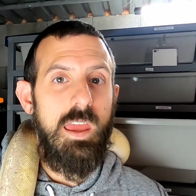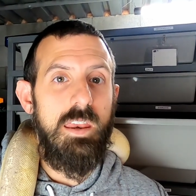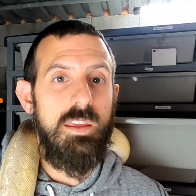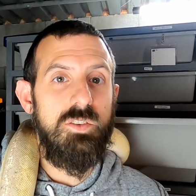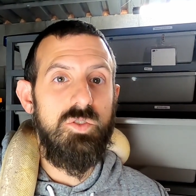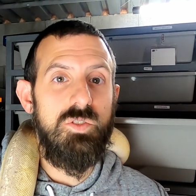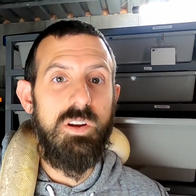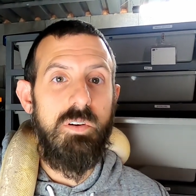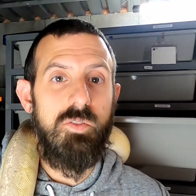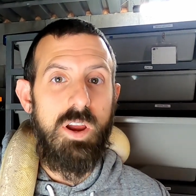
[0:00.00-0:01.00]
Any issues
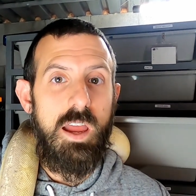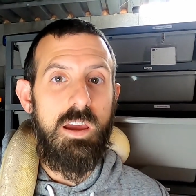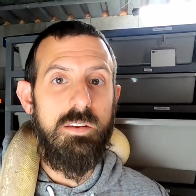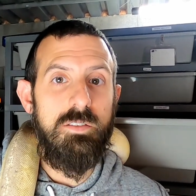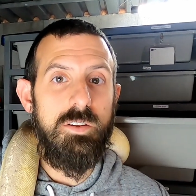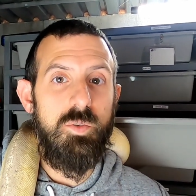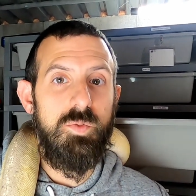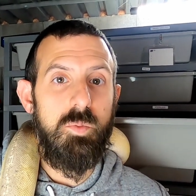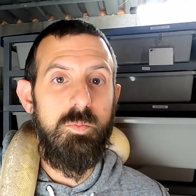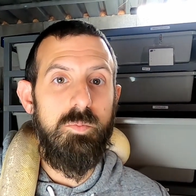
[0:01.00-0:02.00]
that I've ever had,
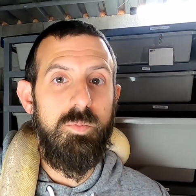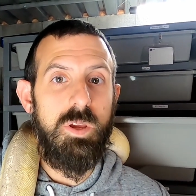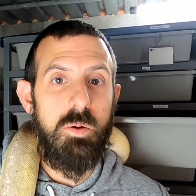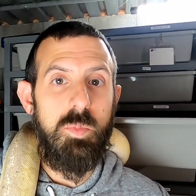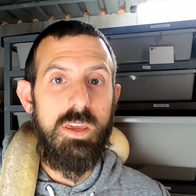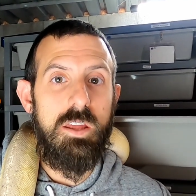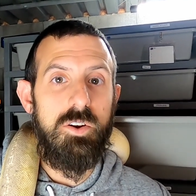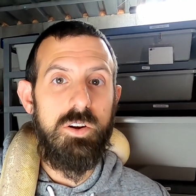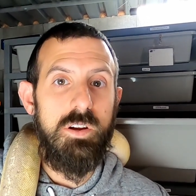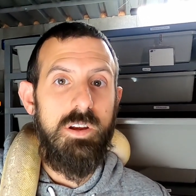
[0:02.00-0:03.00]
from being a
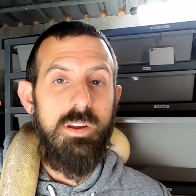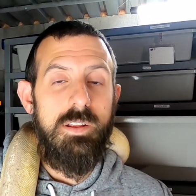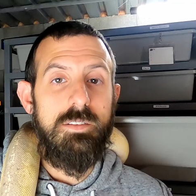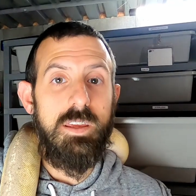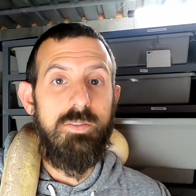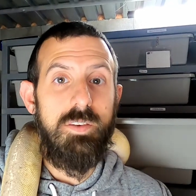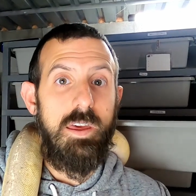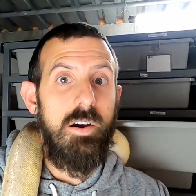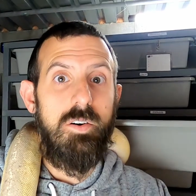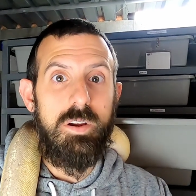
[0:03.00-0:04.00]
beginner to
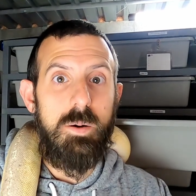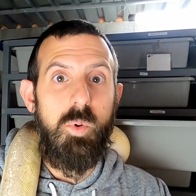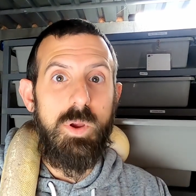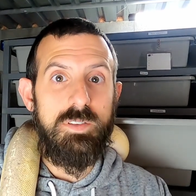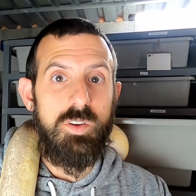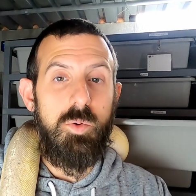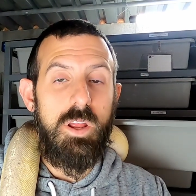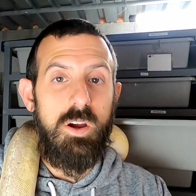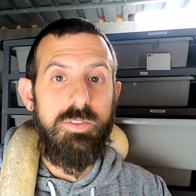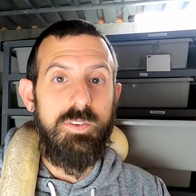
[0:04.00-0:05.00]
even now, a couple weeks ago
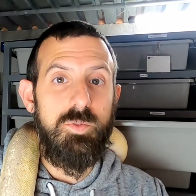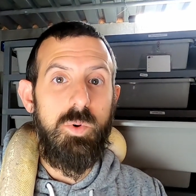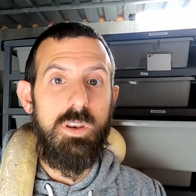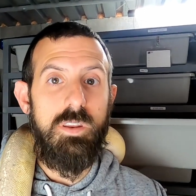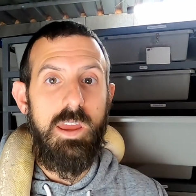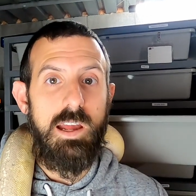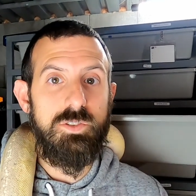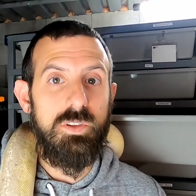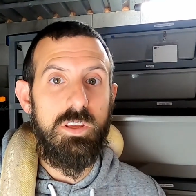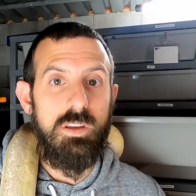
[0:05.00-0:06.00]
when I got this one
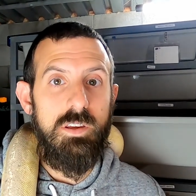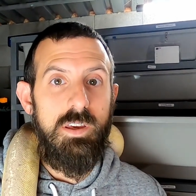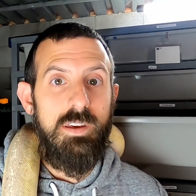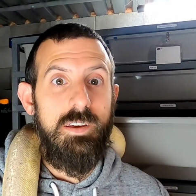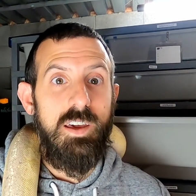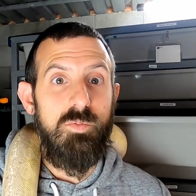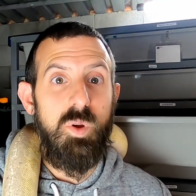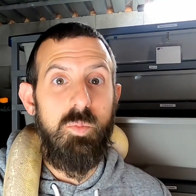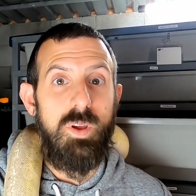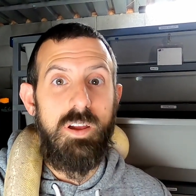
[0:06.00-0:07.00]
hatchling,
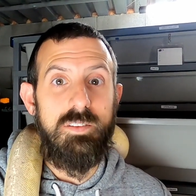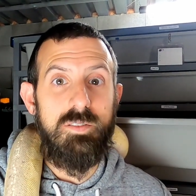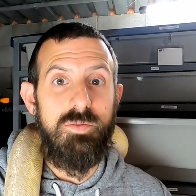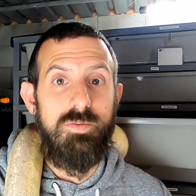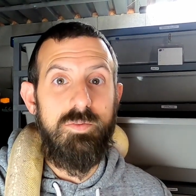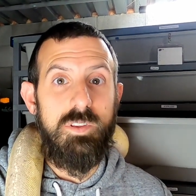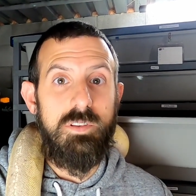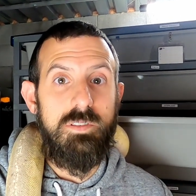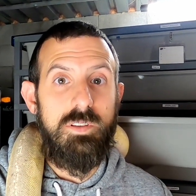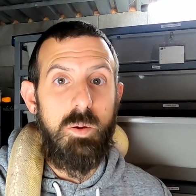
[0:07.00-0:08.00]
have been because of
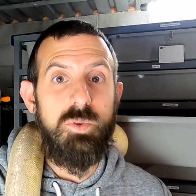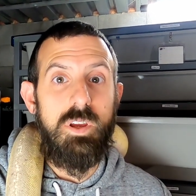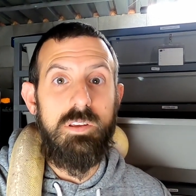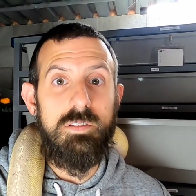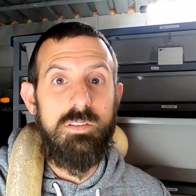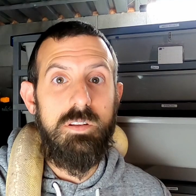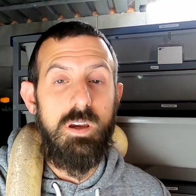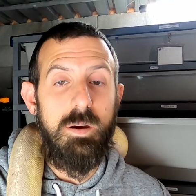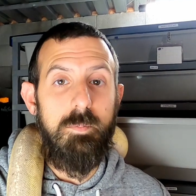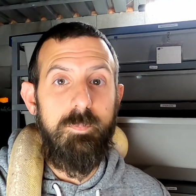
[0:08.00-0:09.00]
the tub size
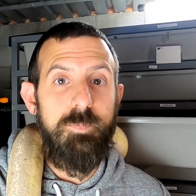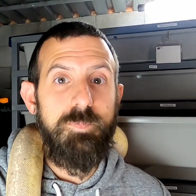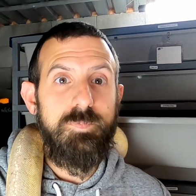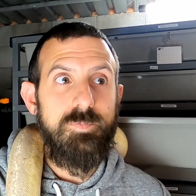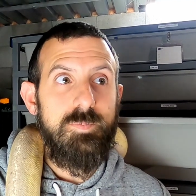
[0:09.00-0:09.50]
and